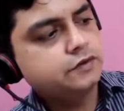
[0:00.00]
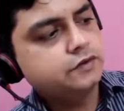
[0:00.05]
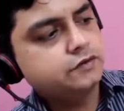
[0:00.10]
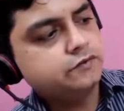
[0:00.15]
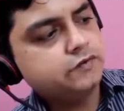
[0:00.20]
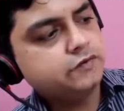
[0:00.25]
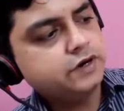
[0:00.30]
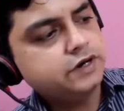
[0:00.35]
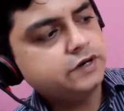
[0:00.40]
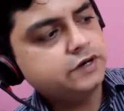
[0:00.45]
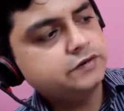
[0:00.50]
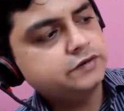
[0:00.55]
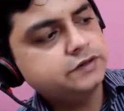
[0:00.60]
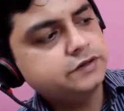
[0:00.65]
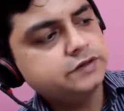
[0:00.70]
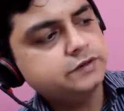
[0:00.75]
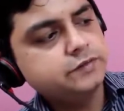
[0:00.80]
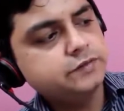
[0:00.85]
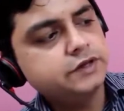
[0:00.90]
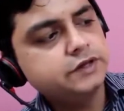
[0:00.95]
Whatever these
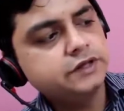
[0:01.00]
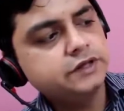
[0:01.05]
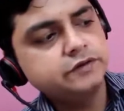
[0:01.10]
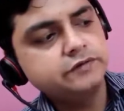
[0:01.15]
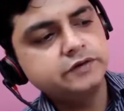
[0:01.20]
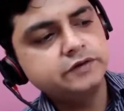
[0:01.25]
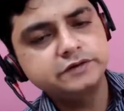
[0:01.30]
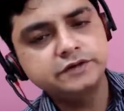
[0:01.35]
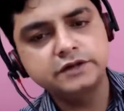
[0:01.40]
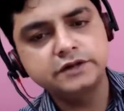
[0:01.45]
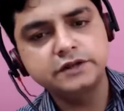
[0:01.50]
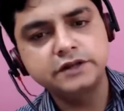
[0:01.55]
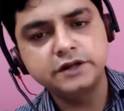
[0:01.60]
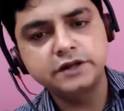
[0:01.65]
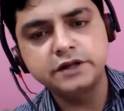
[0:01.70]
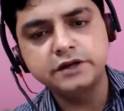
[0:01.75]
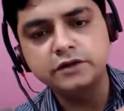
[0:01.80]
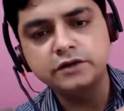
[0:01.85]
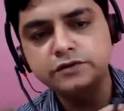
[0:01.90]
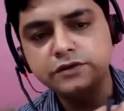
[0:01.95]
remaining events are there,
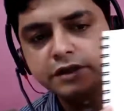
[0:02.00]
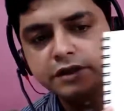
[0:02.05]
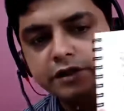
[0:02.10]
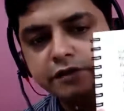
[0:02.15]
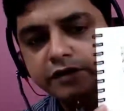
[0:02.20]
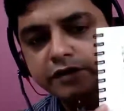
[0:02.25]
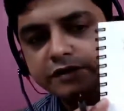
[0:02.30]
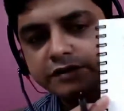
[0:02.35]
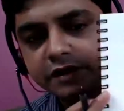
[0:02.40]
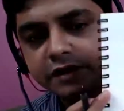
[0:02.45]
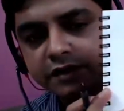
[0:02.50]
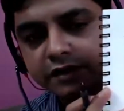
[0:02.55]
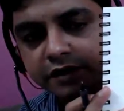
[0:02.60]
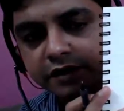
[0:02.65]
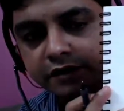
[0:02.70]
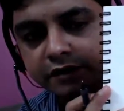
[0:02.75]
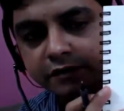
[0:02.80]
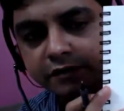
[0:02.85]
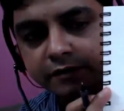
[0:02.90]
right now, three events are there.